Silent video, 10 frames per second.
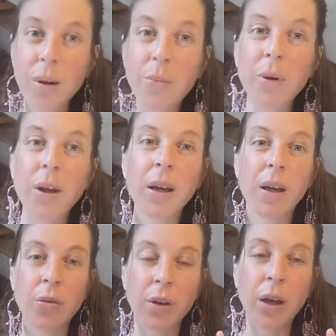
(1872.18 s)

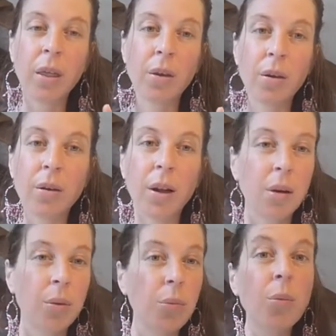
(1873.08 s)
bringing together like
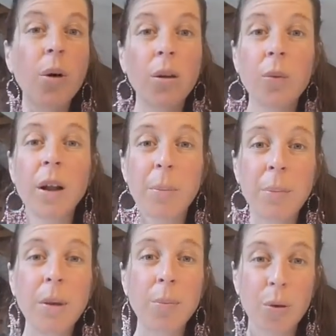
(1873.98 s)
what what are
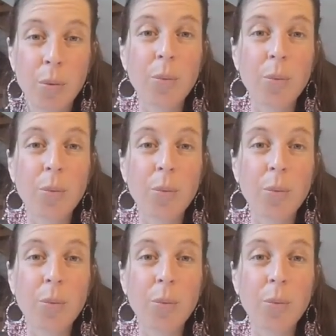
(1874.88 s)
people